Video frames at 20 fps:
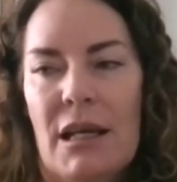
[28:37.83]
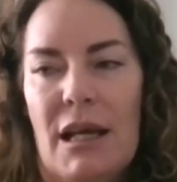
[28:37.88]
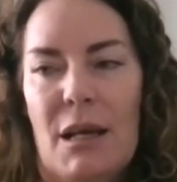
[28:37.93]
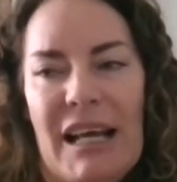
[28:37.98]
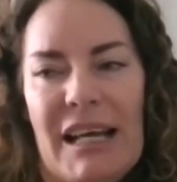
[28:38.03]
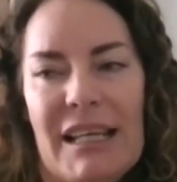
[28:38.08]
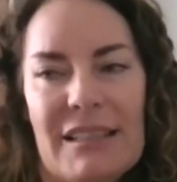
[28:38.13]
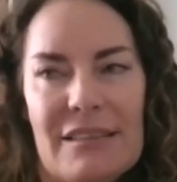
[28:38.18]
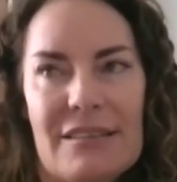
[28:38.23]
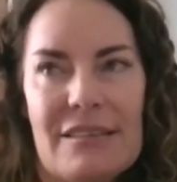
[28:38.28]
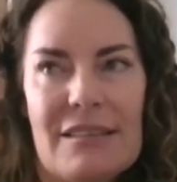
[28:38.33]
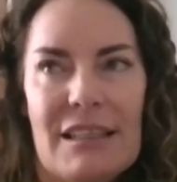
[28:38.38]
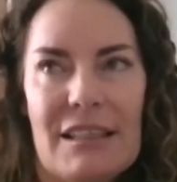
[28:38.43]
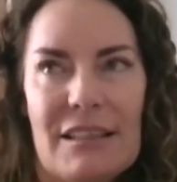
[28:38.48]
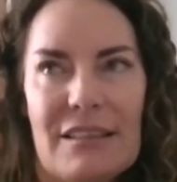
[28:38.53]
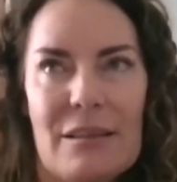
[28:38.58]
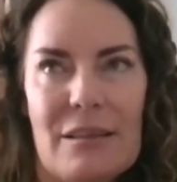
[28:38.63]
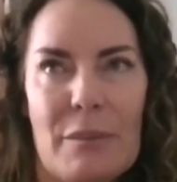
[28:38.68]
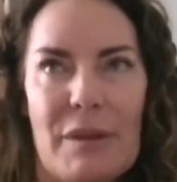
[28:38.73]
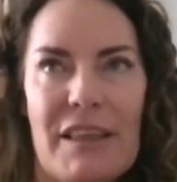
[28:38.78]
punt,
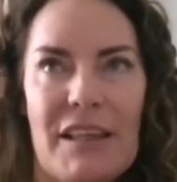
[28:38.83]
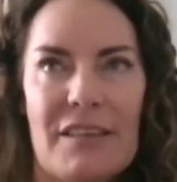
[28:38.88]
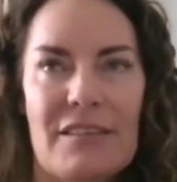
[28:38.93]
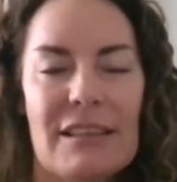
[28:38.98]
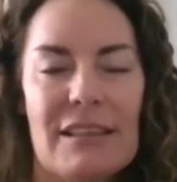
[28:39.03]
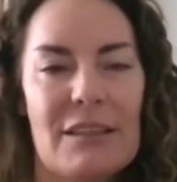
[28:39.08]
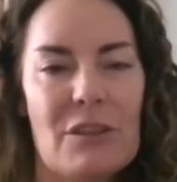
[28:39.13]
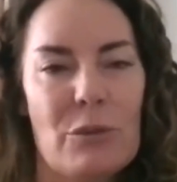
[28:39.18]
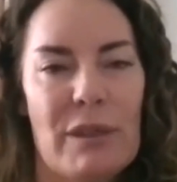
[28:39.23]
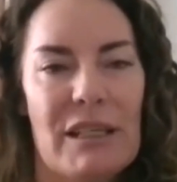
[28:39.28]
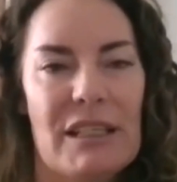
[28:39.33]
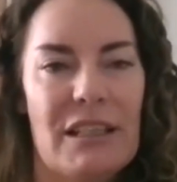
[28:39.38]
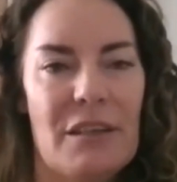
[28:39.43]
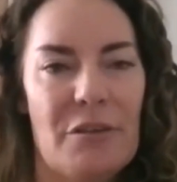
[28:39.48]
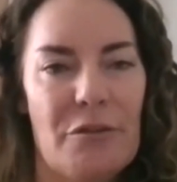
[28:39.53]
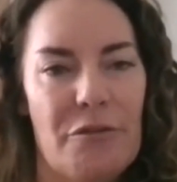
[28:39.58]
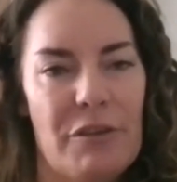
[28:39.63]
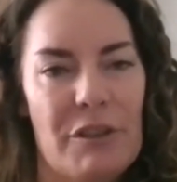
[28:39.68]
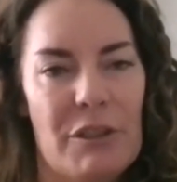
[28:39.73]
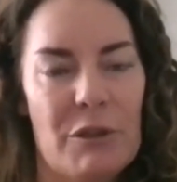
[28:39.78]
like something that's a little bit
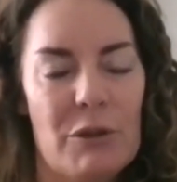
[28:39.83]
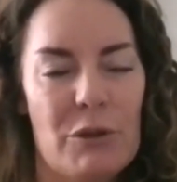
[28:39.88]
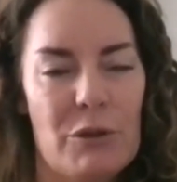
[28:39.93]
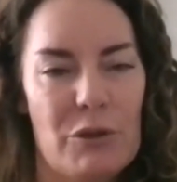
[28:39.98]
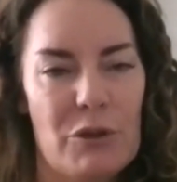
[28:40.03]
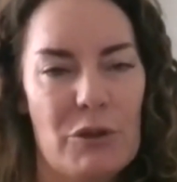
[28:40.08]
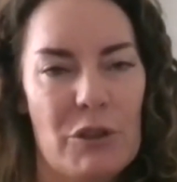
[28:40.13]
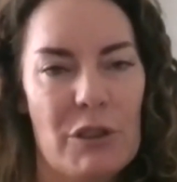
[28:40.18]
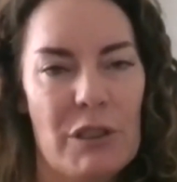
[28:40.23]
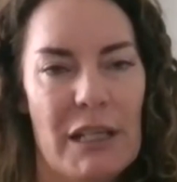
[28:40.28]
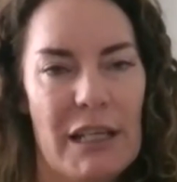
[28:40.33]
left field,